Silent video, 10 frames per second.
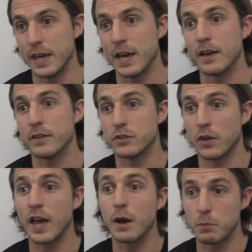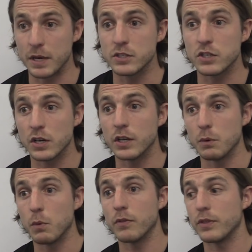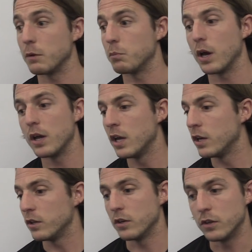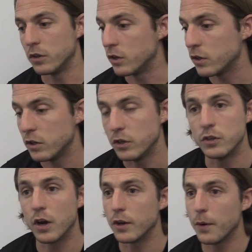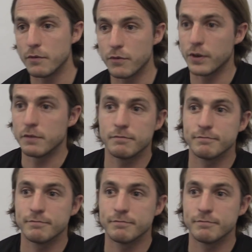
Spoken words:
Yeah, so that would be certainly one thing, but you don't know everything.